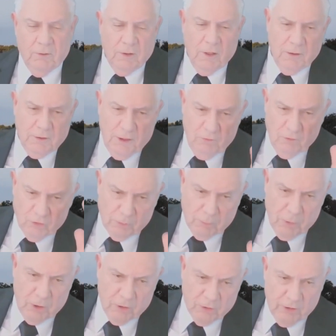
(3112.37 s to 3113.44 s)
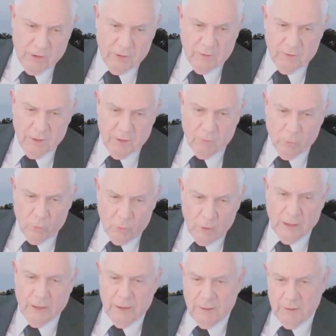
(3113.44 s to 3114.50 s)
God gave us a president that
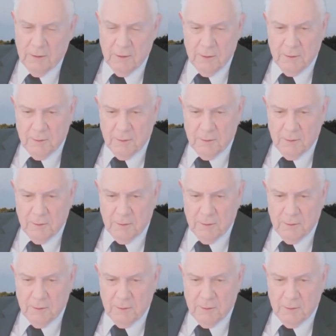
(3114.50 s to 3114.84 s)
really